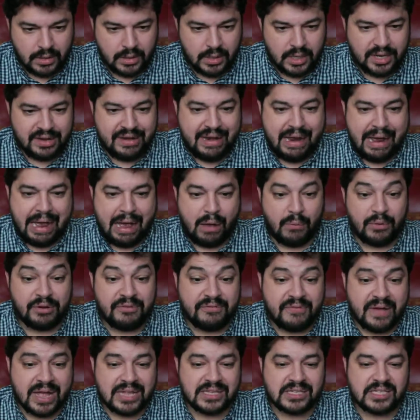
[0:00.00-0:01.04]
Now,
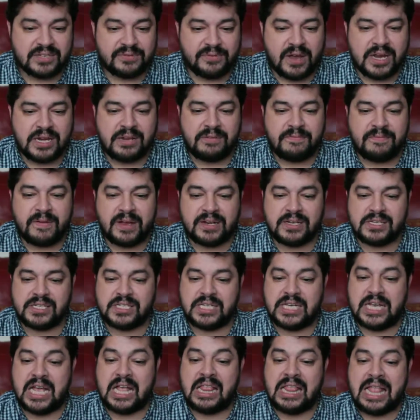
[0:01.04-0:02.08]
Advanced Fighting
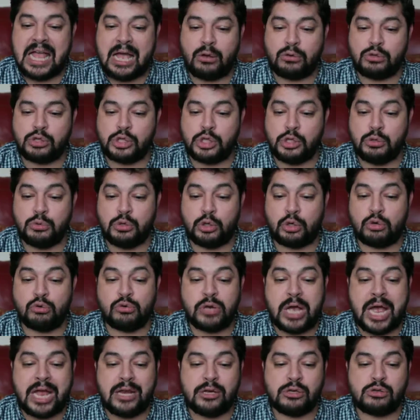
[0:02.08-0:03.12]
Fantasy allows you to
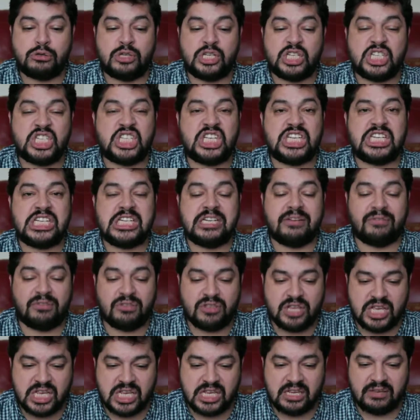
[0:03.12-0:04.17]
enter the City of
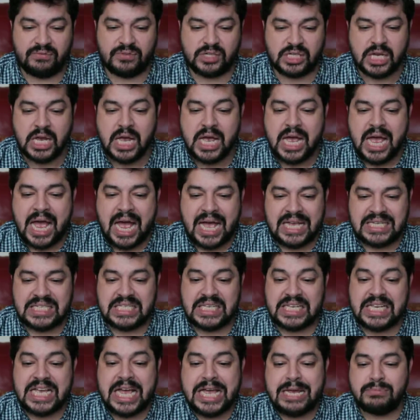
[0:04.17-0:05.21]
Thieves. As the
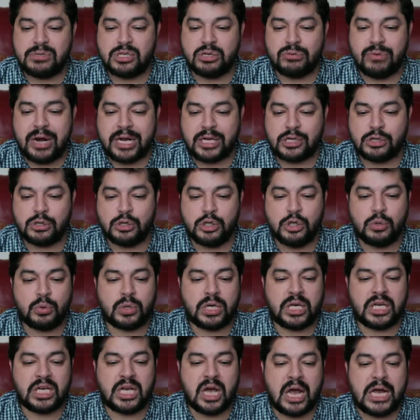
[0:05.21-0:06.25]
game's director, you
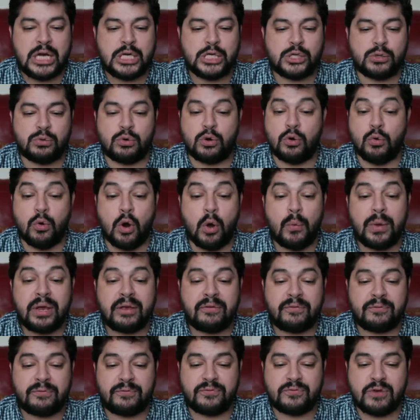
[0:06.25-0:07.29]
can guide your heroic
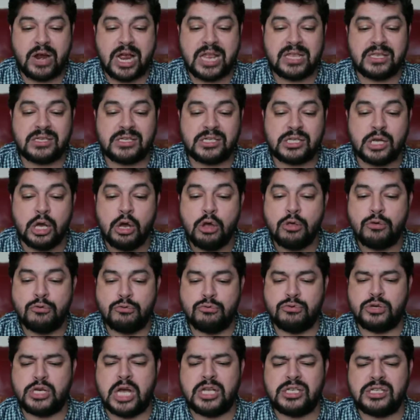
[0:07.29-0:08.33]
friends
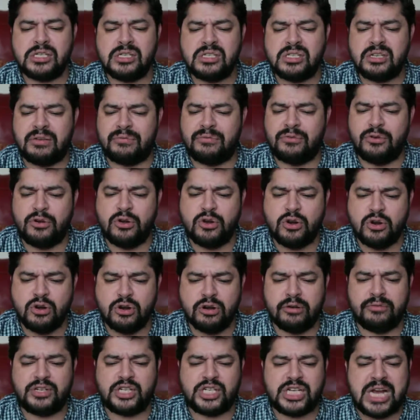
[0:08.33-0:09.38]
through dozens of
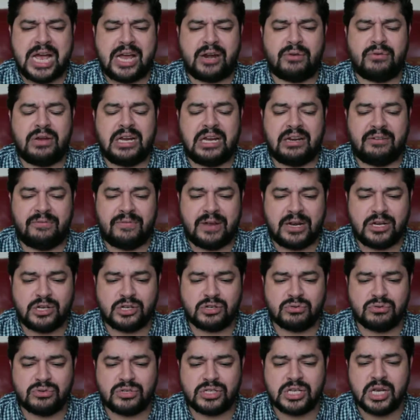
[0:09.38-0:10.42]
nerve-shattering
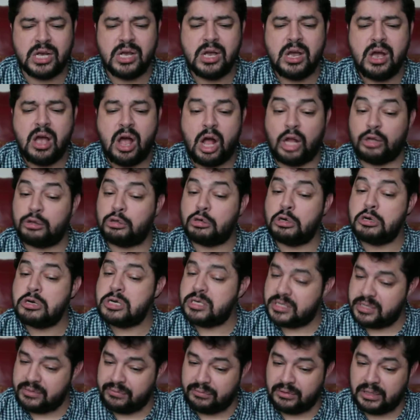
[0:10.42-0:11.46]
adventures.
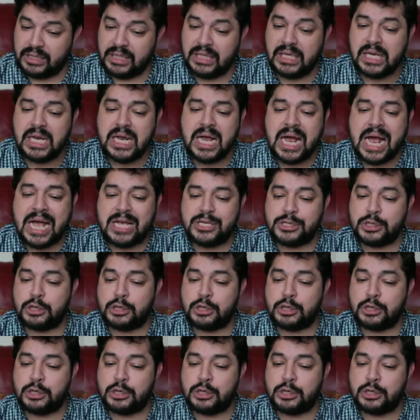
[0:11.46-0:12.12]
Alternatively, as a